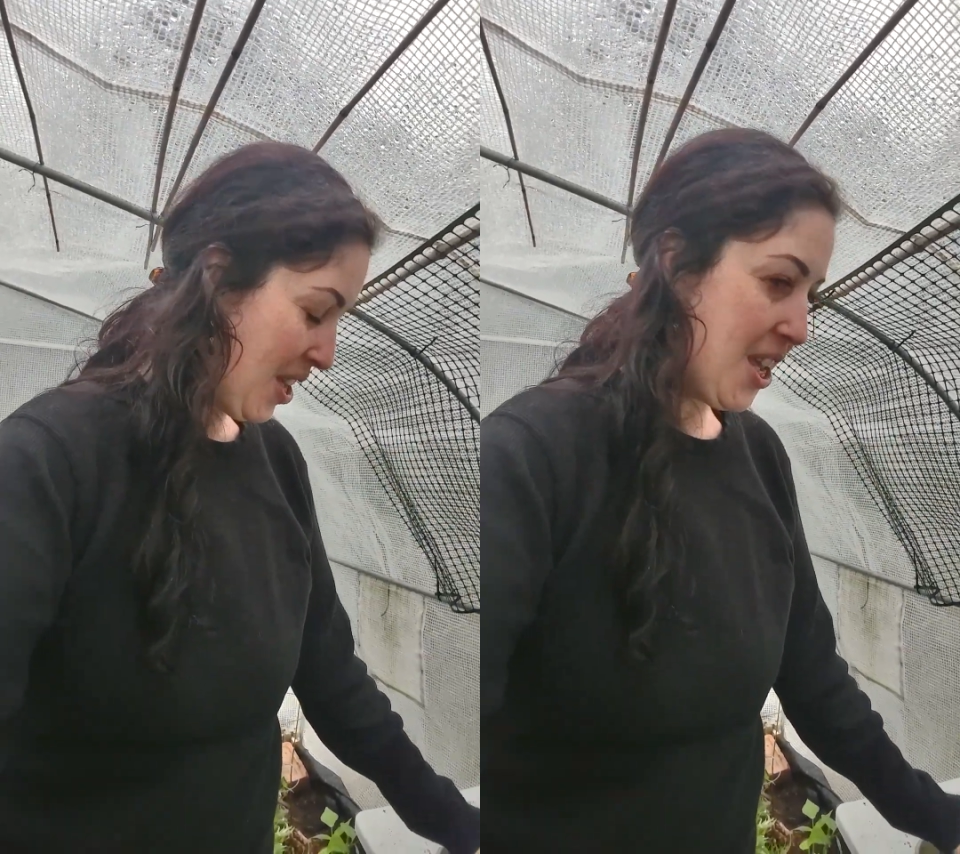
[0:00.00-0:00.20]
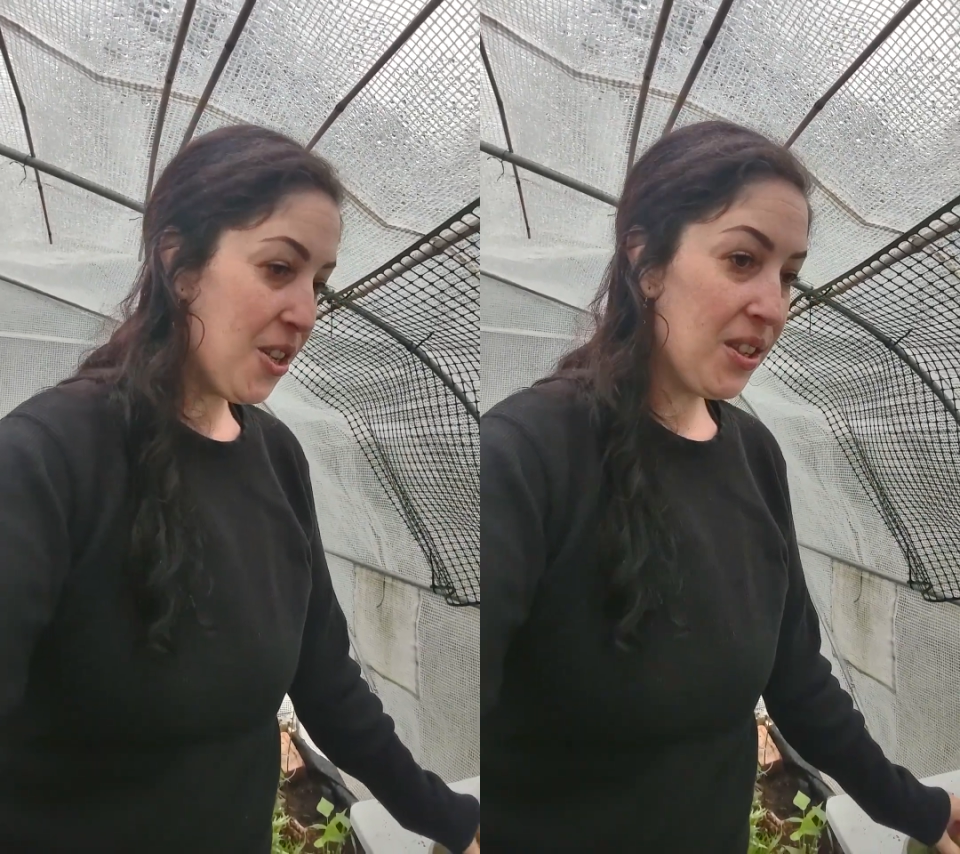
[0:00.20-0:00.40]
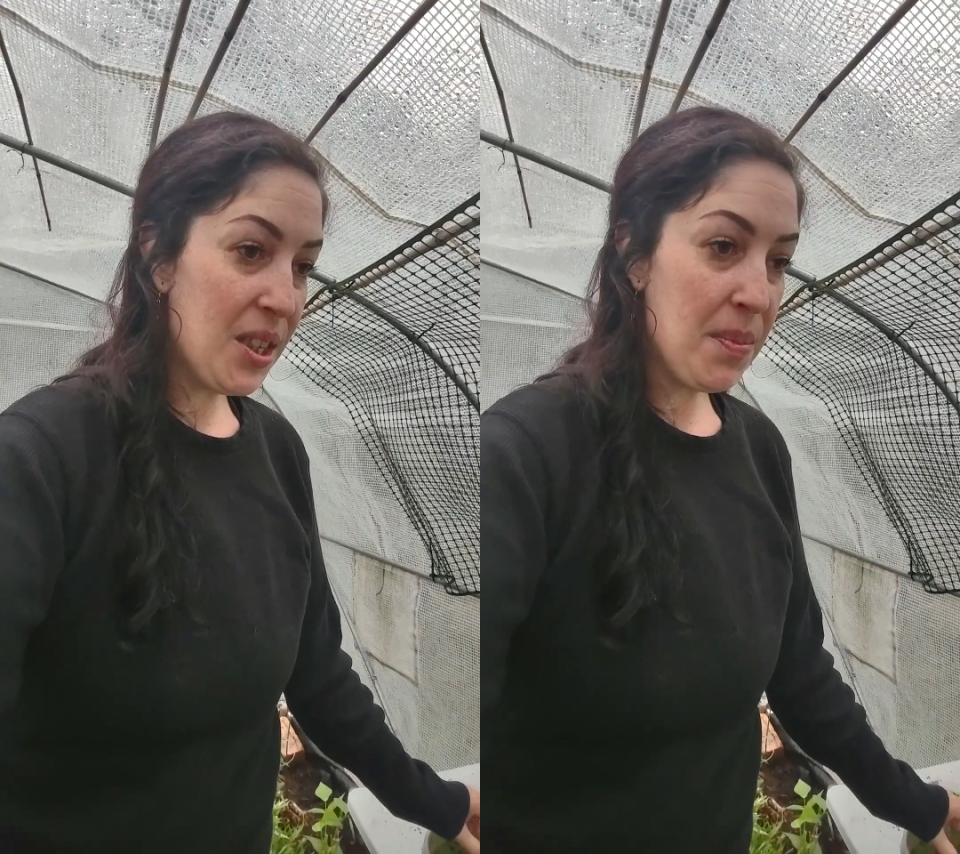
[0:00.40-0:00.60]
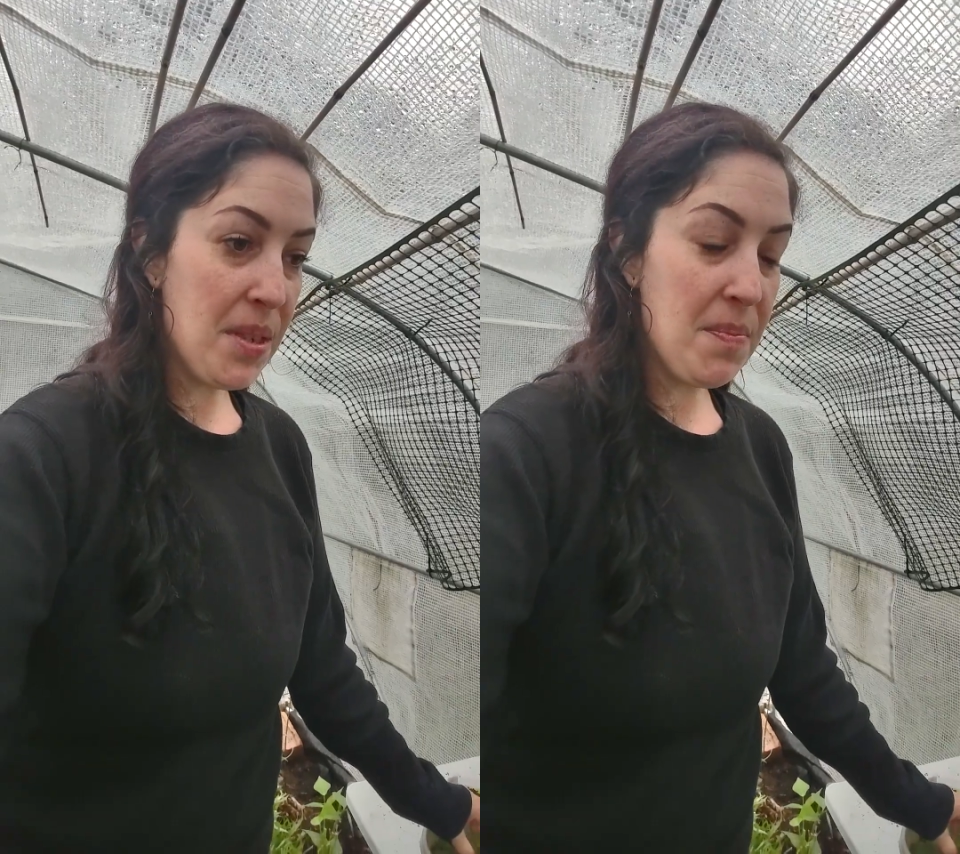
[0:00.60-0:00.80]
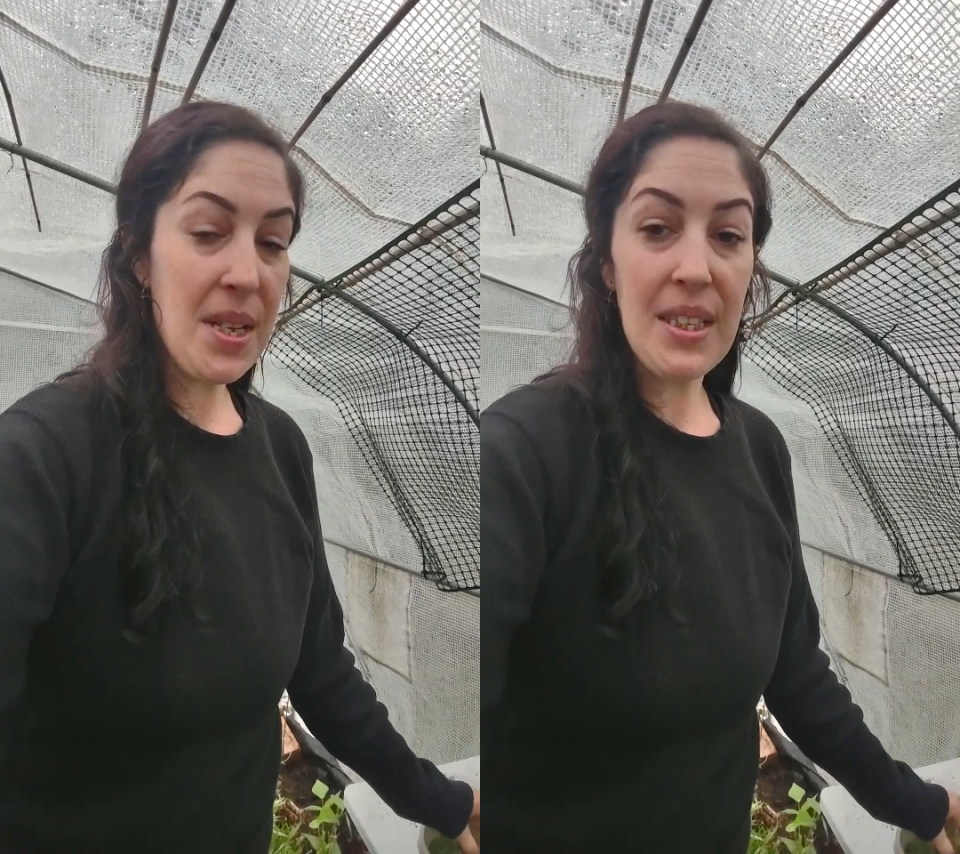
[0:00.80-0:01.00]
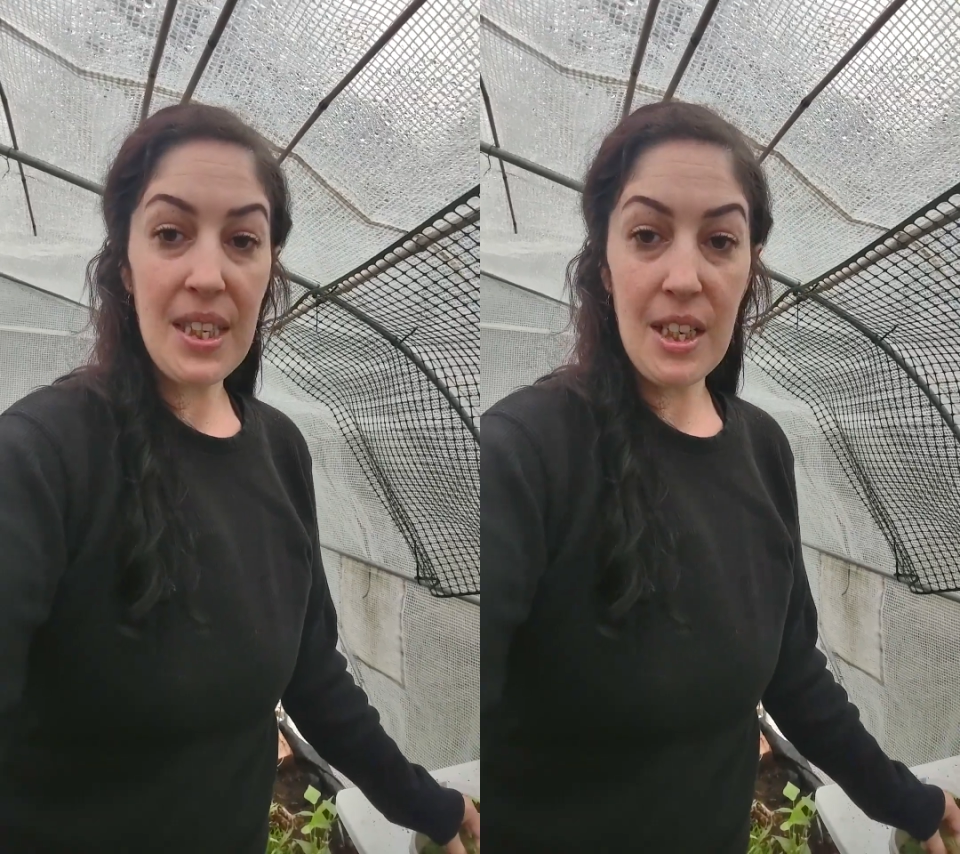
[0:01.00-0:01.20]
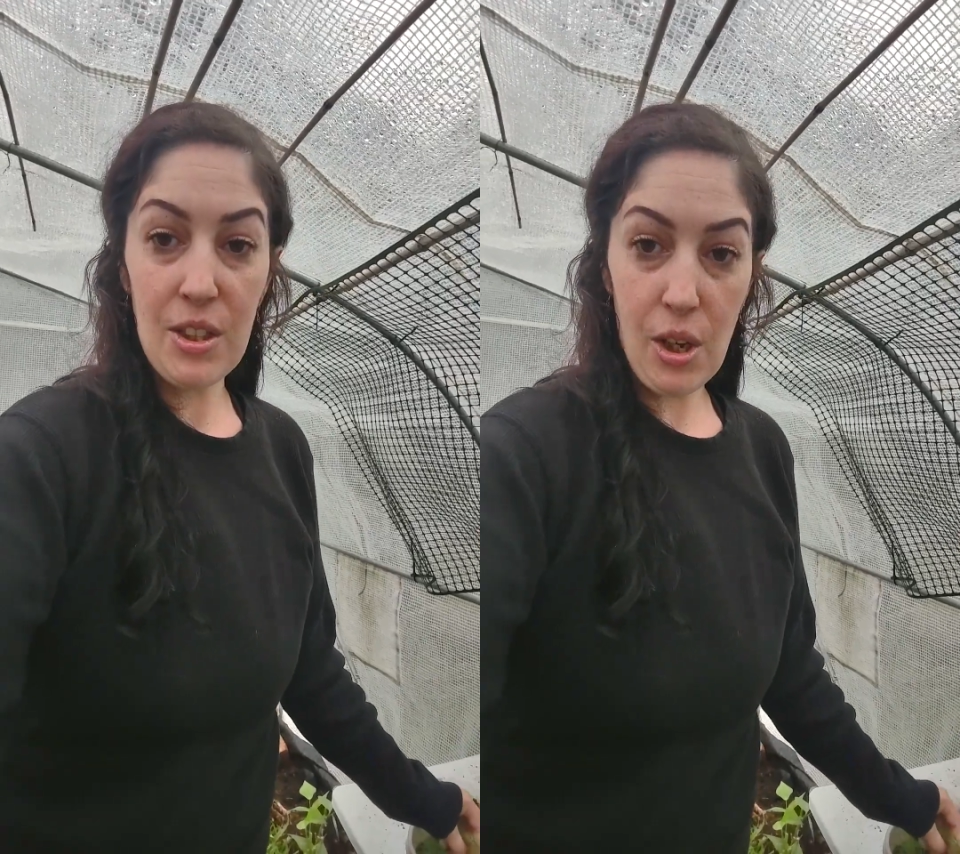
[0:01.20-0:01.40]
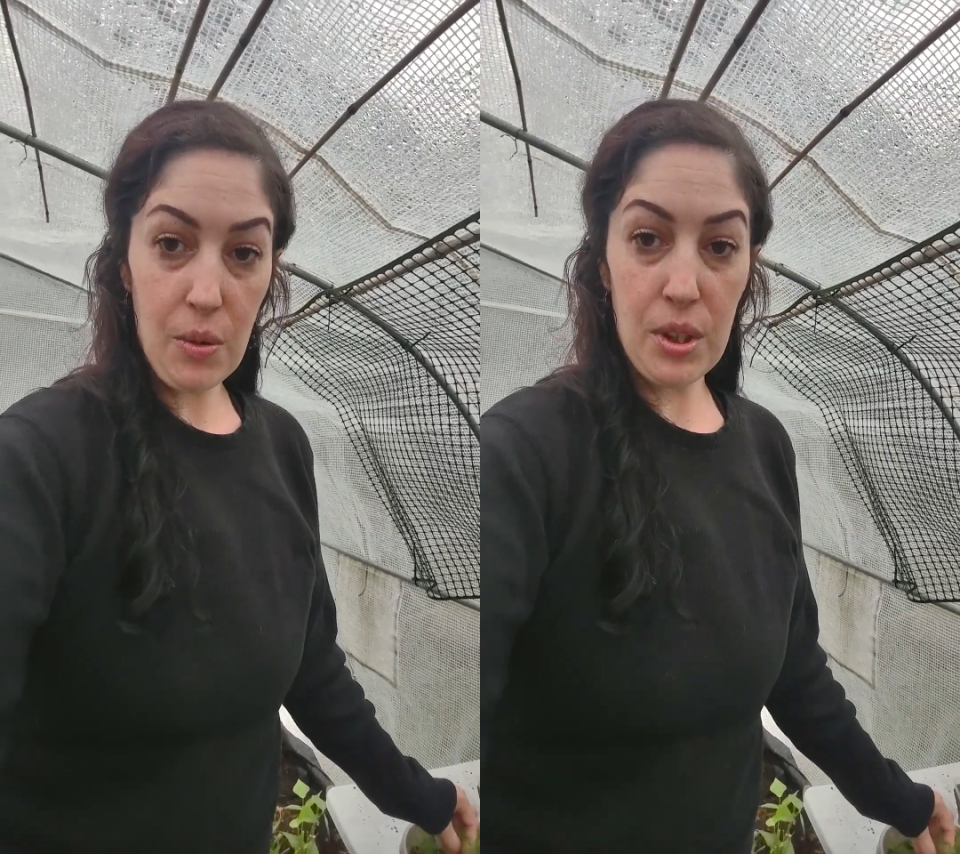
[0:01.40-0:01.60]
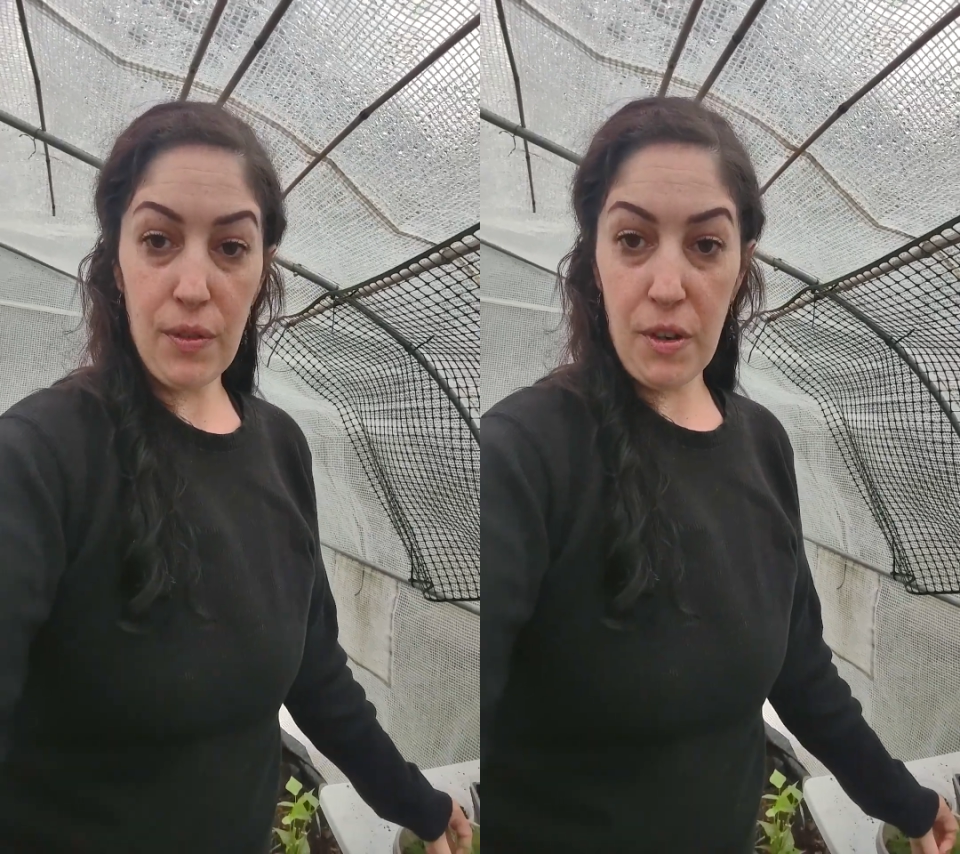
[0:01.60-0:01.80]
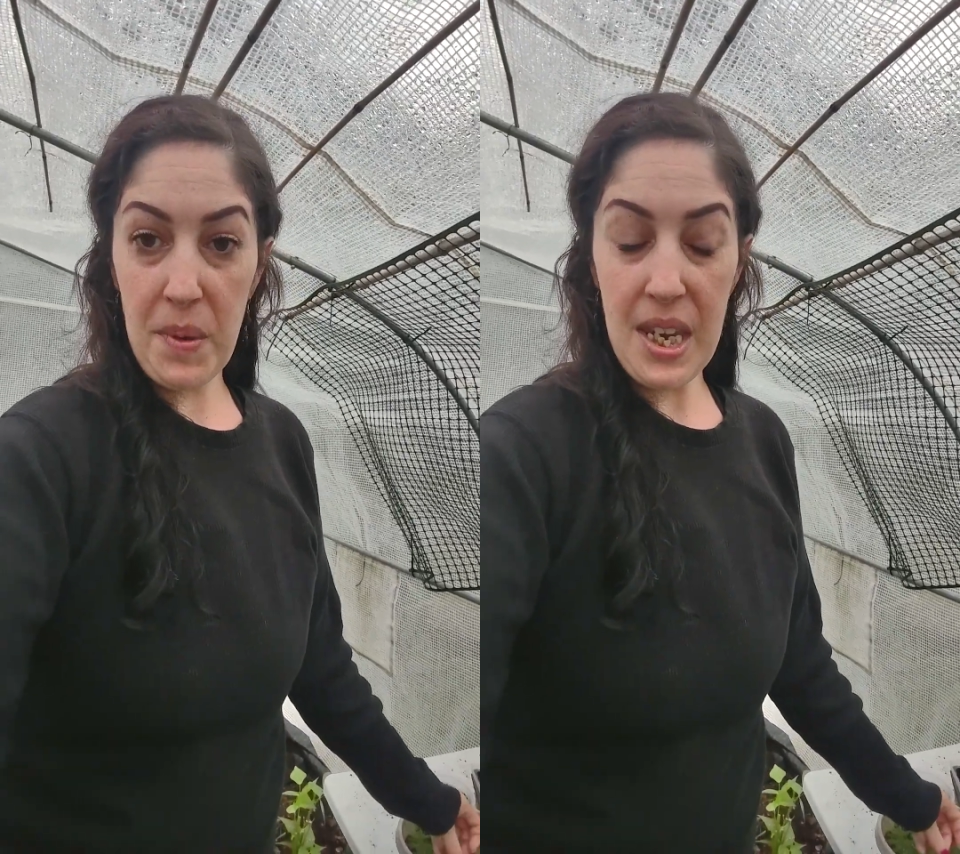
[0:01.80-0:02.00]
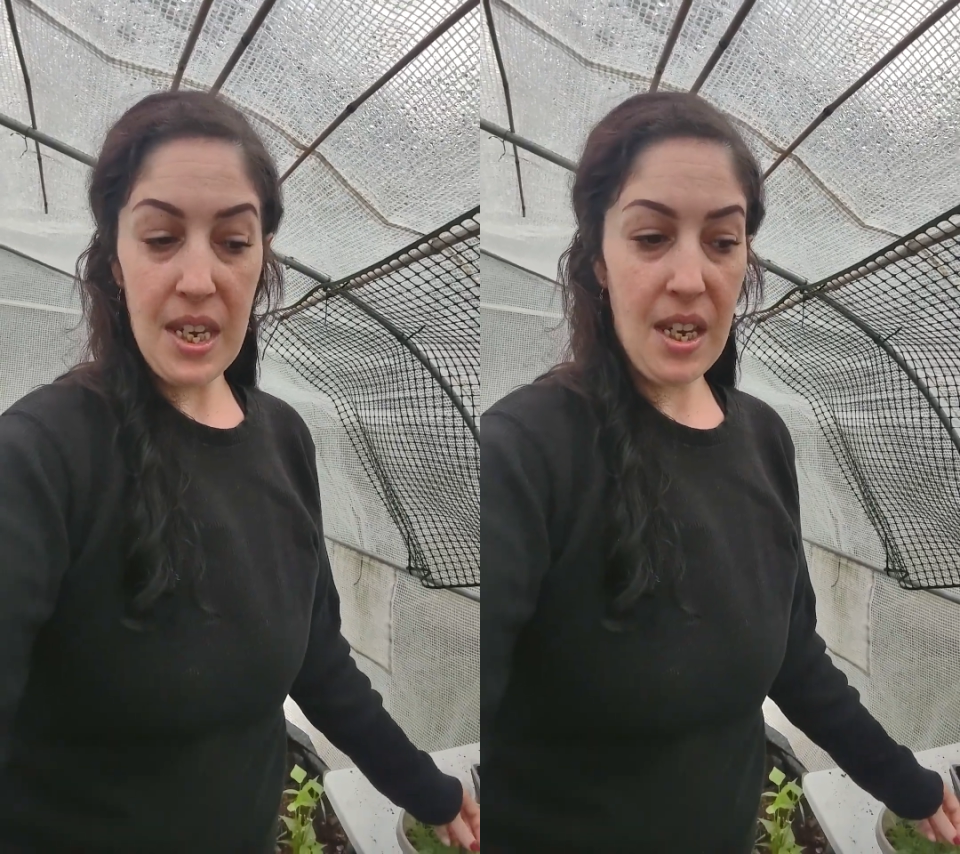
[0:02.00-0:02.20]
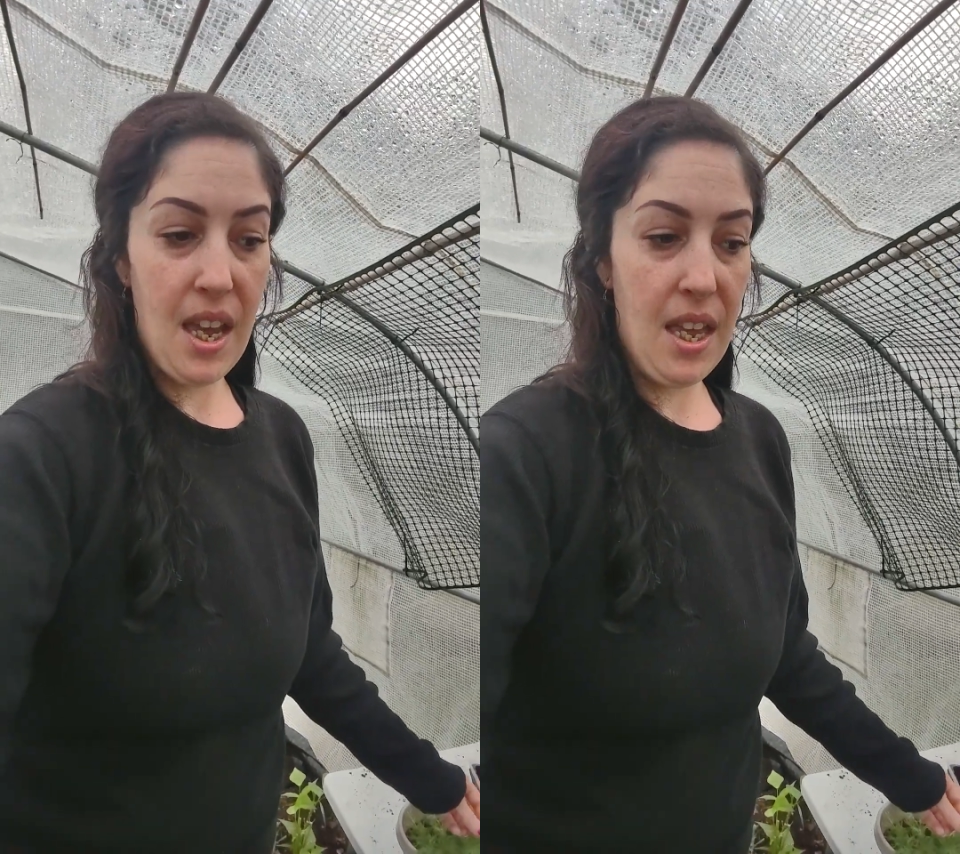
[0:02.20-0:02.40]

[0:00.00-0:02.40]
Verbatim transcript: it used to be mint tea and toast for me,